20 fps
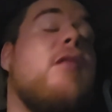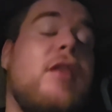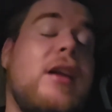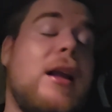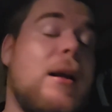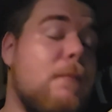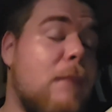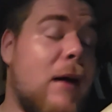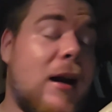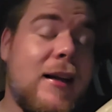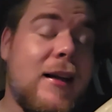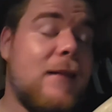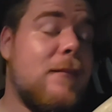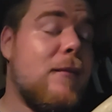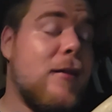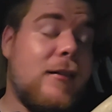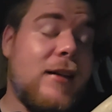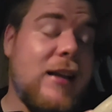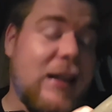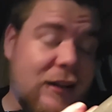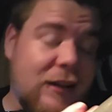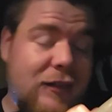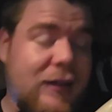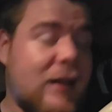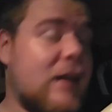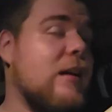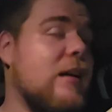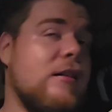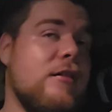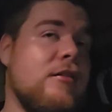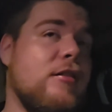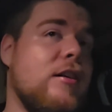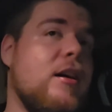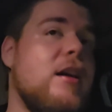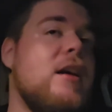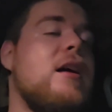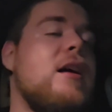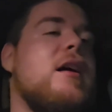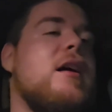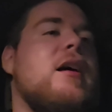on a bodybuilding stage
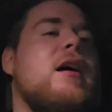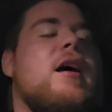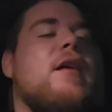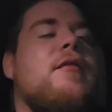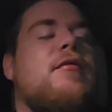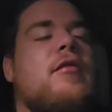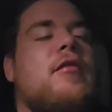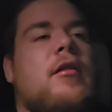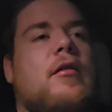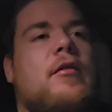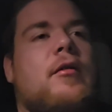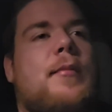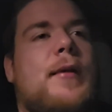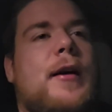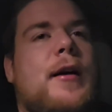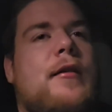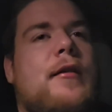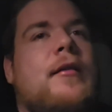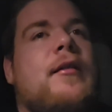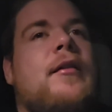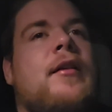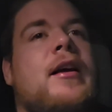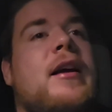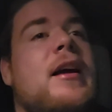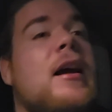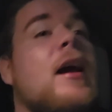at 300 pounds.